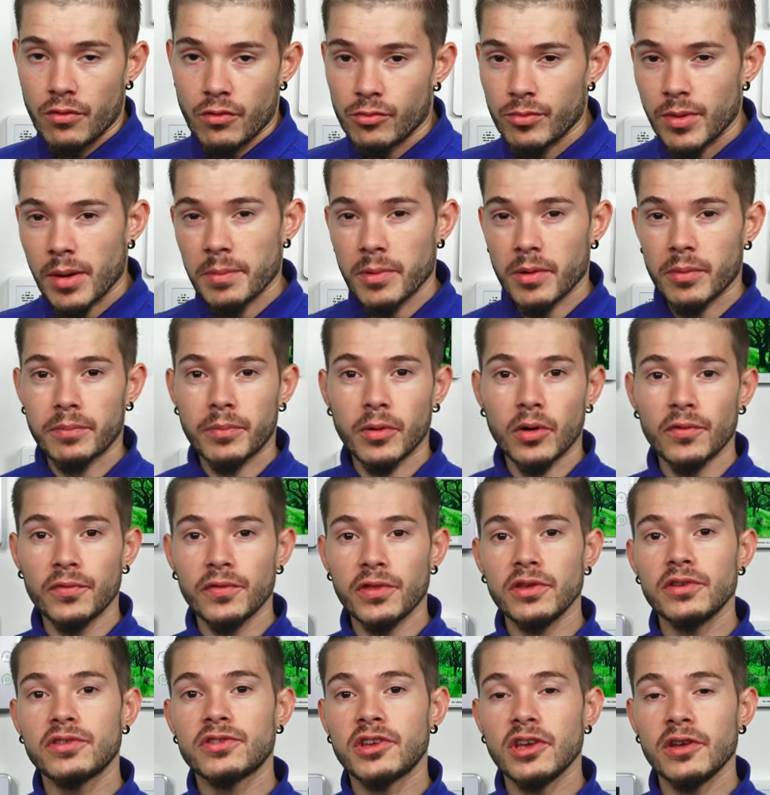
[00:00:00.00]
Remember, both
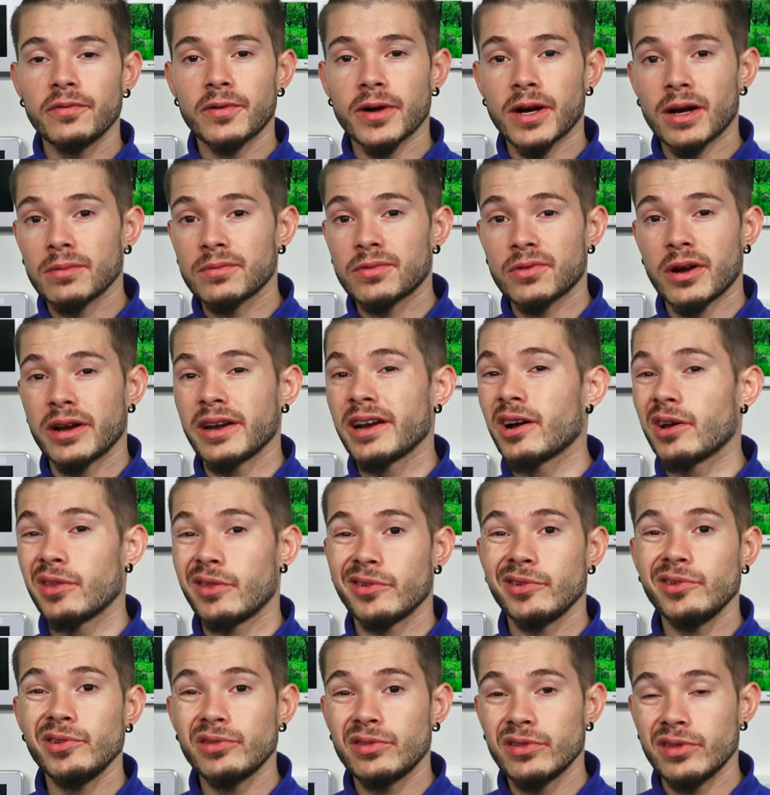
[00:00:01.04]
these key fobs right now,
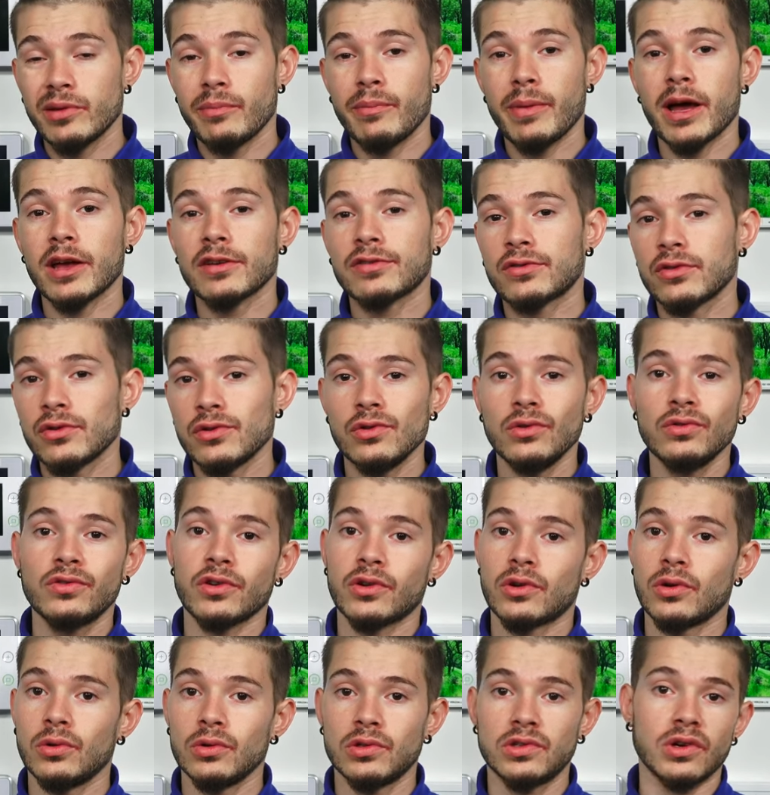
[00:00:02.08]
they're using the master user
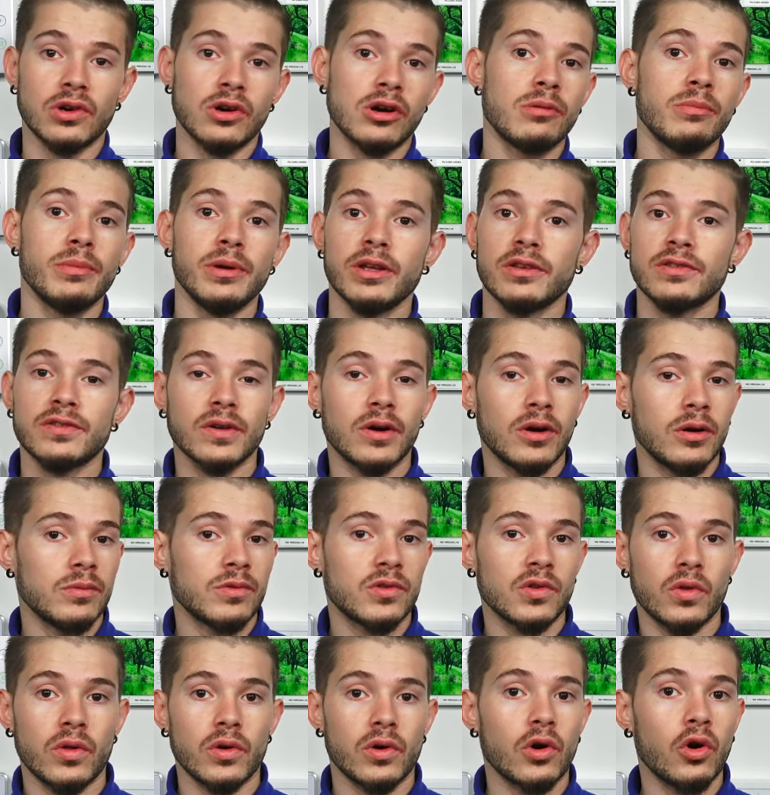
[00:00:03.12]
code to arm disarm,
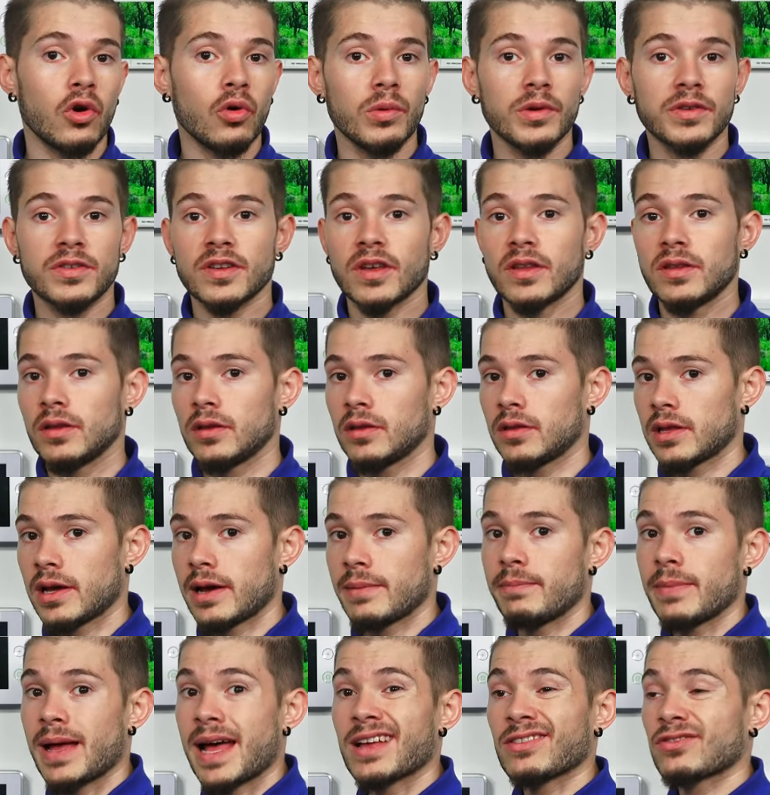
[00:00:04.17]
so they're always sending
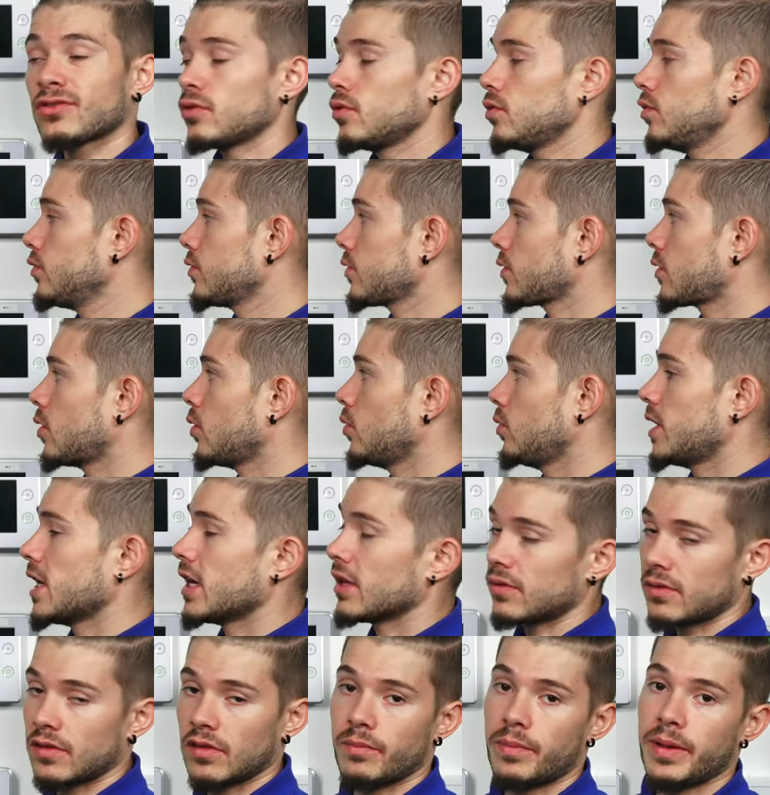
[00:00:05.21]
that master user code
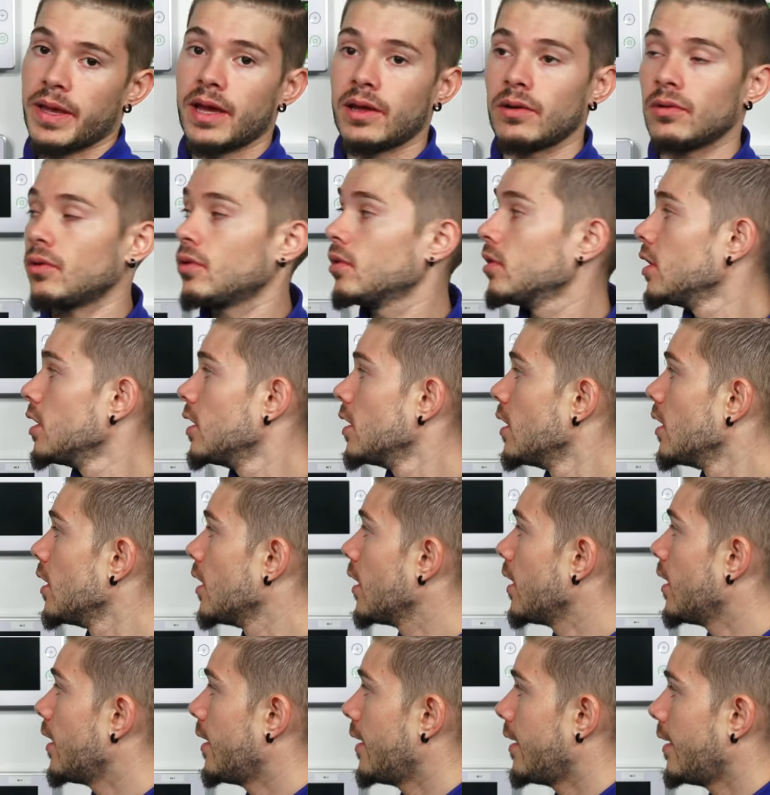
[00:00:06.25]
down to the panel.
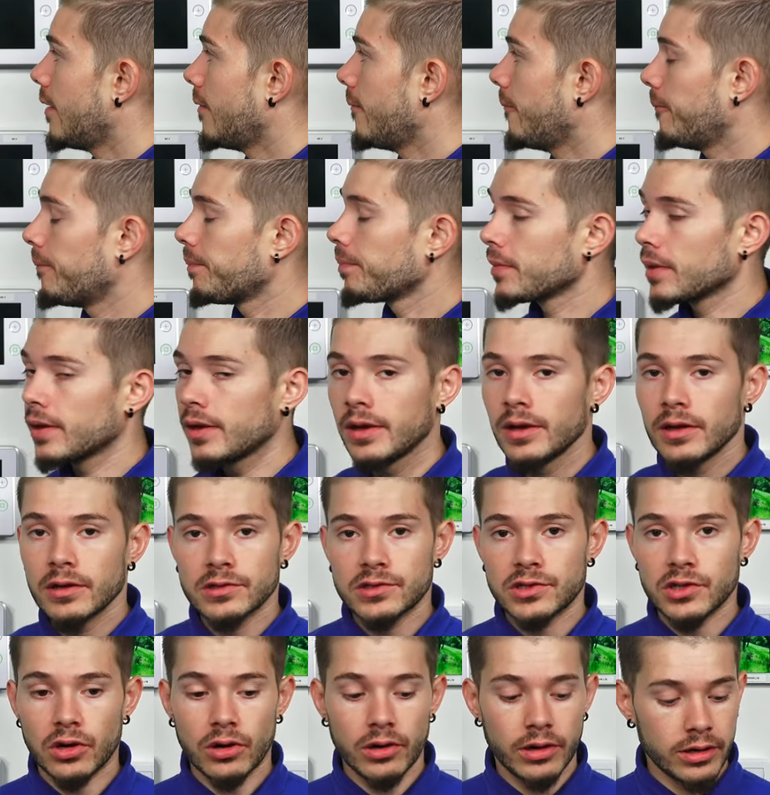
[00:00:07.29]
Um,
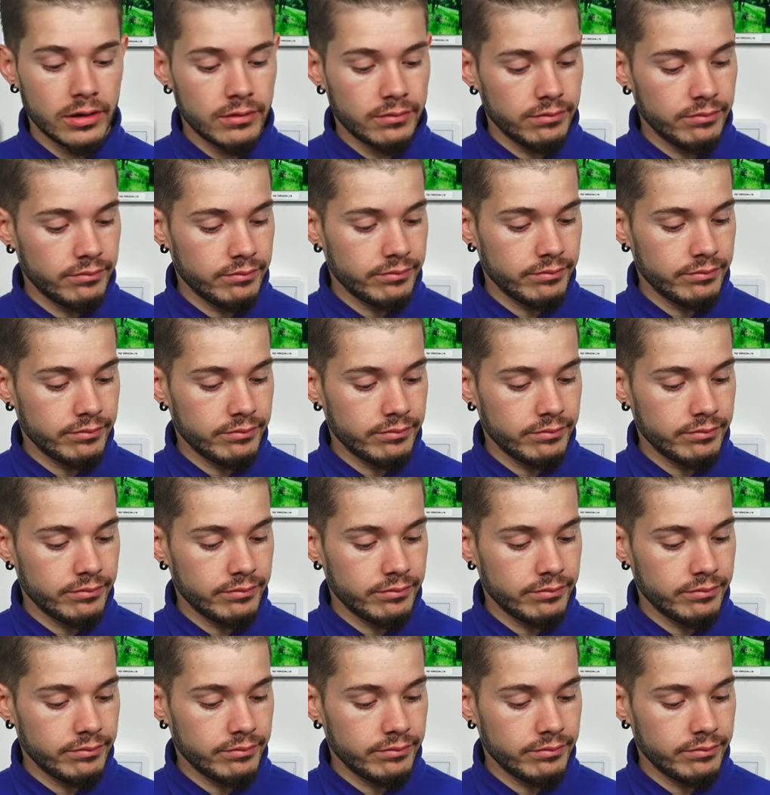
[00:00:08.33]
so